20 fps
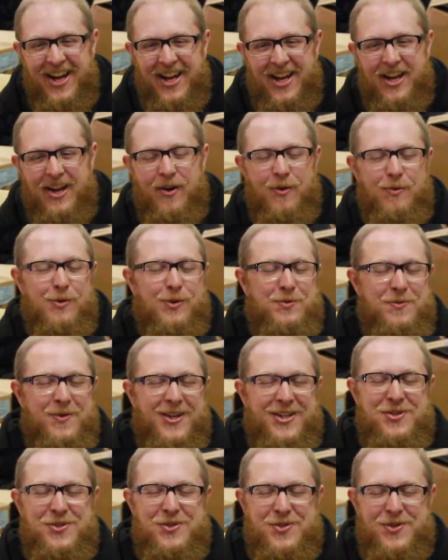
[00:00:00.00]
it almost
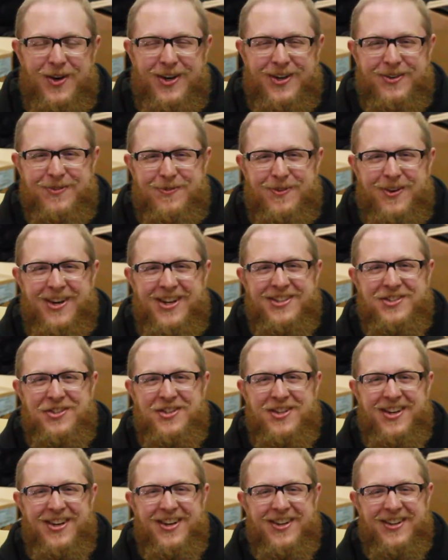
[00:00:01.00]
makes you stronger friends,
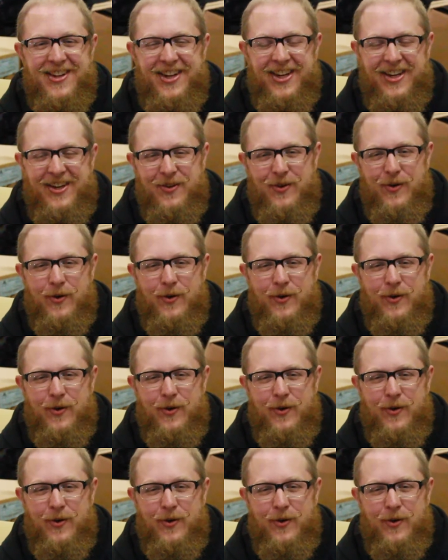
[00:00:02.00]
you know, like,